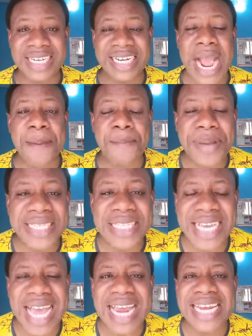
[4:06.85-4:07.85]
They are
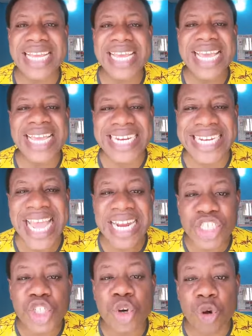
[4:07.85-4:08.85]
basically a
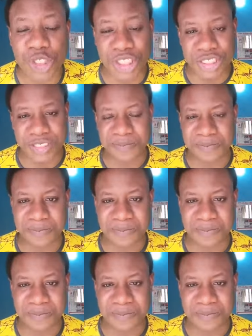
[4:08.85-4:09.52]
dead church.